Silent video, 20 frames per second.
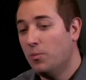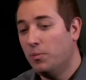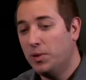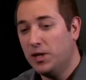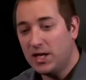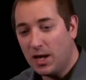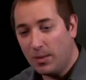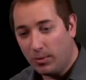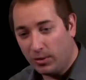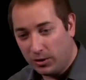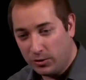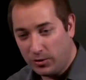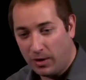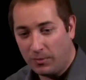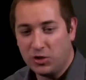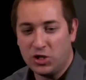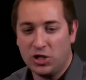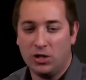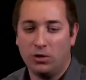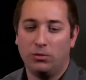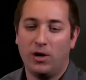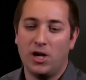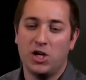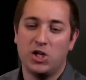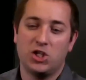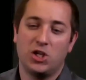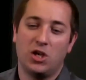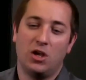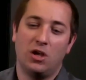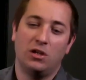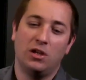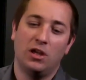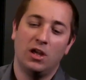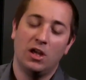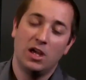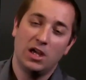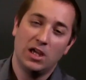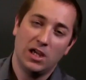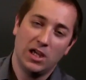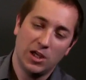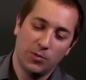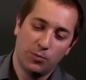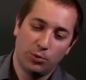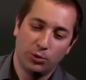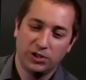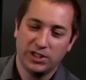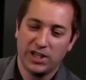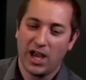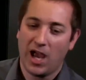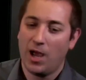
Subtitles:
PWM generation, input